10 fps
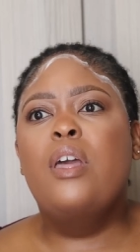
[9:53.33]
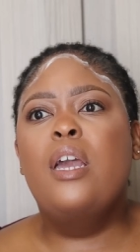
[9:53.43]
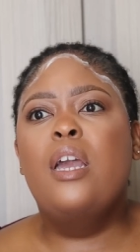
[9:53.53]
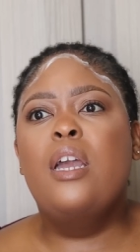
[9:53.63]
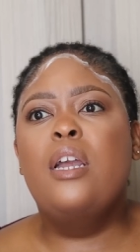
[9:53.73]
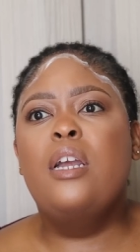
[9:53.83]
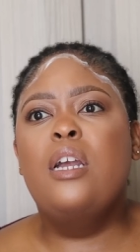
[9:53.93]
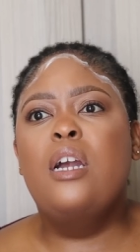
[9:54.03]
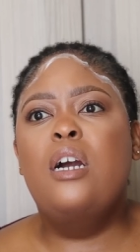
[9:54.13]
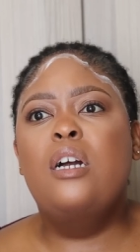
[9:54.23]
they
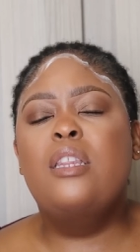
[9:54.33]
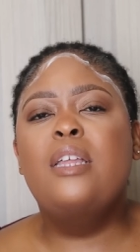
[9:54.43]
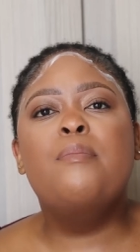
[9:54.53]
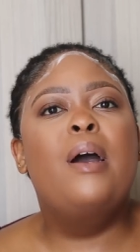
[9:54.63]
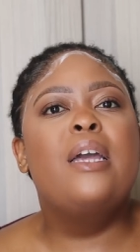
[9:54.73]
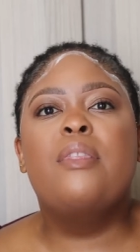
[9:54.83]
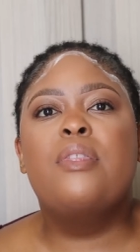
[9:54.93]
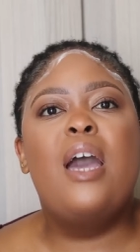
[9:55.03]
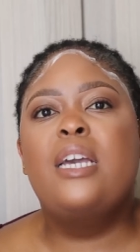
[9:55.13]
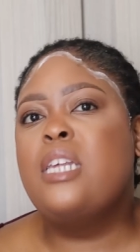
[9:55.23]
then my
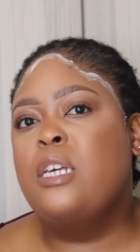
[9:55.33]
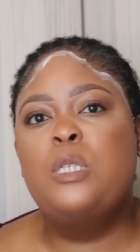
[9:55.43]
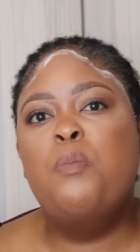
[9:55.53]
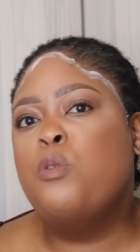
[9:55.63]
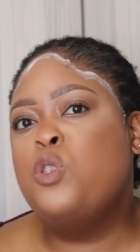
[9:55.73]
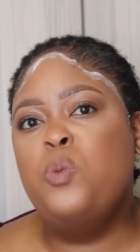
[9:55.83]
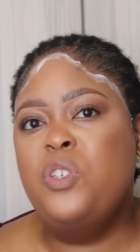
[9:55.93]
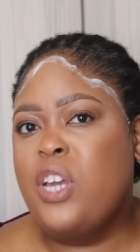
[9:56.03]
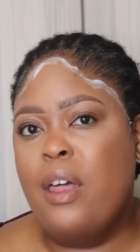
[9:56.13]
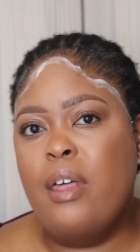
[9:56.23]
thighs are exposed to
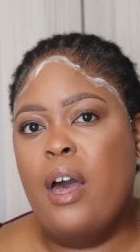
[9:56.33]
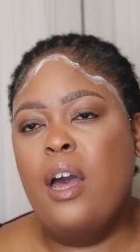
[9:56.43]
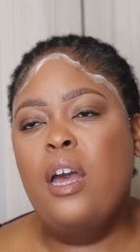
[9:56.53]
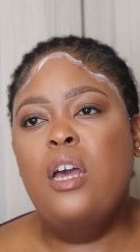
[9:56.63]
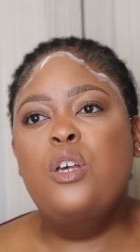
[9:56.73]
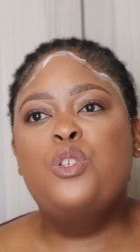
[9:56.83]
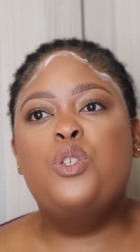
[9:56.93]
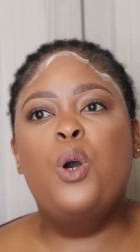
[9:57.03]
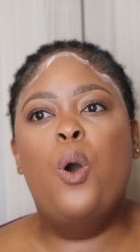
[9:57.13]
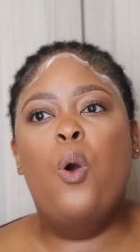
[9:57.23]
each other
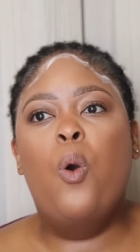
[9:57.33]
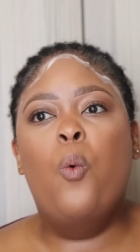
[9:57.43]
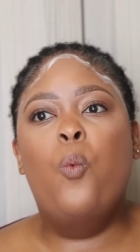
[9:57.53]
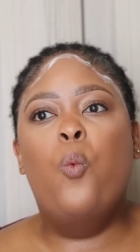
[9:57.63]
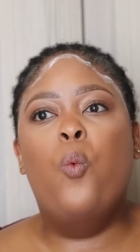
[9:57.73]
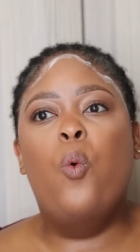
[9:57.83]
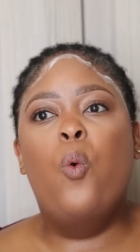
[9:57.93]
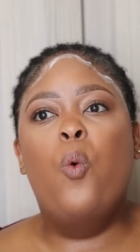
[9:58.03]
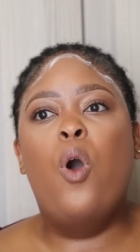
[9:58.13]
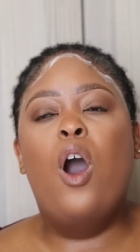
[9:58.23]
so
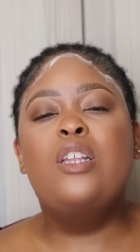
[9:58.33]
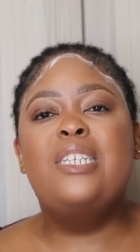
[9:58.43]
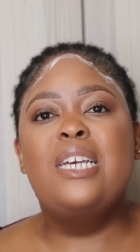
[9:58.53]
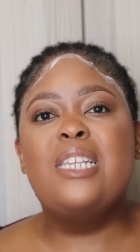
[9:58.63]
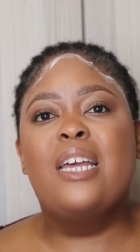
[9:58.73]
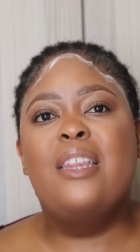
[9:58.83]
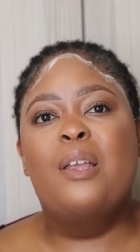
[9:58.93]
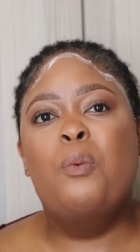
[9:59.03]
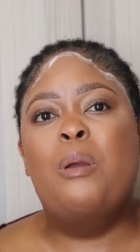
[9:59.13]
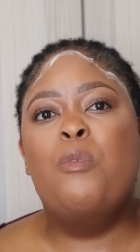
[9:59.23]
on days like
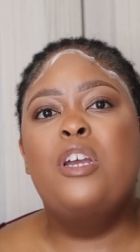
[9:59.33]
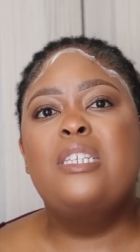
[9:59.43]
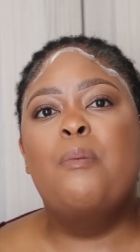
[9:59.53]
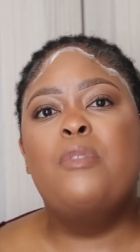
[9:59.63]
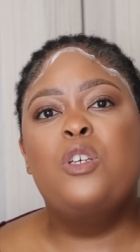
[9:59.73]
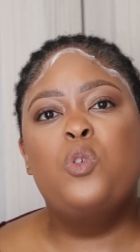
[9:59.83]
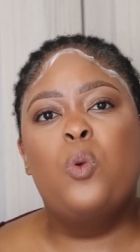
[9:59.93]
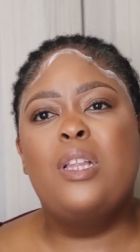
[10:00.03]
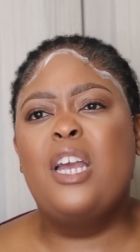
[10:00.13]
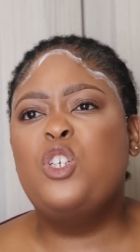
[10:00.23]
that when I'm wearing something
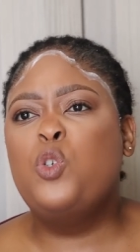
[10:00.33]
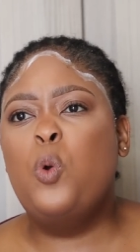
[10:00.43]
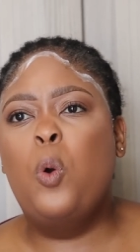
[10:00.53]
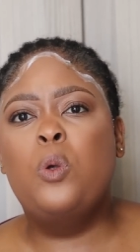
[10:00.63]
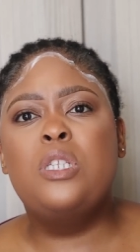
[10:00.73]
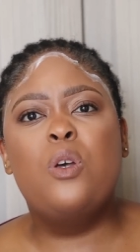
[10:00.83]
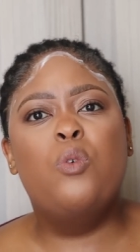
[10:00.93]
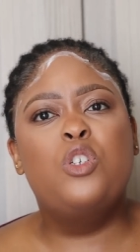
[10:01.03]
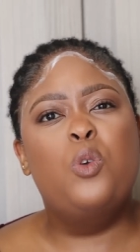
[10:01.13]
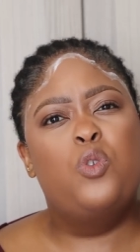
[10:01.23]
short like shorts
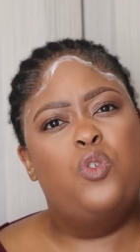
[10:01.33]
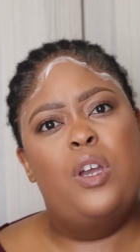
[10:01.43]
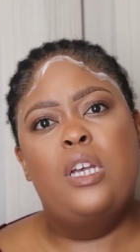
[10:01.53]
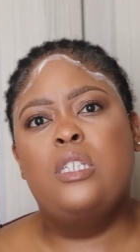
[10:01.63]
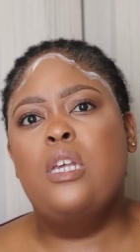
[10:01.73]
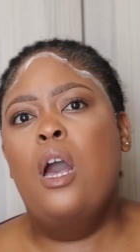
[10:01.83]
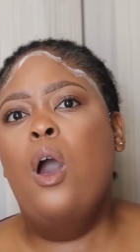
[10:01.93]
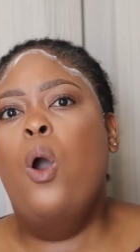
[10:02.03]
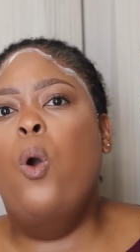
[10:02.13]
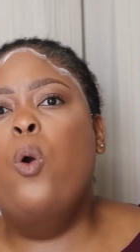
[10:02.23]
or short dress
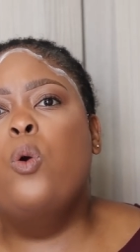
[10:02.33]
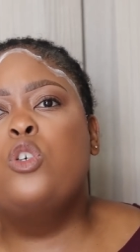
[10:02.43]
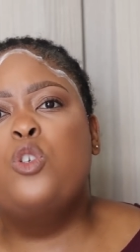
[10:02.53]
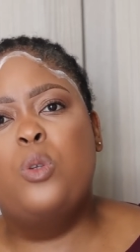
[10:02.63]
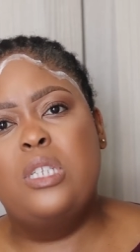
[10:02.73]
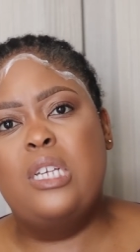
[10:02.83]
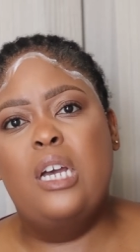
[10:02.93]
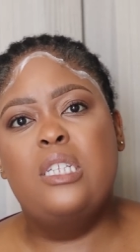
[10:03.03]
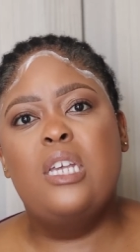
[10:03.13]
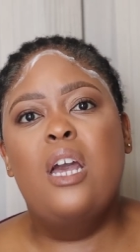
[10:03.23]
or short
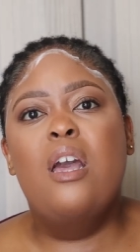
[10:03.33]
skirt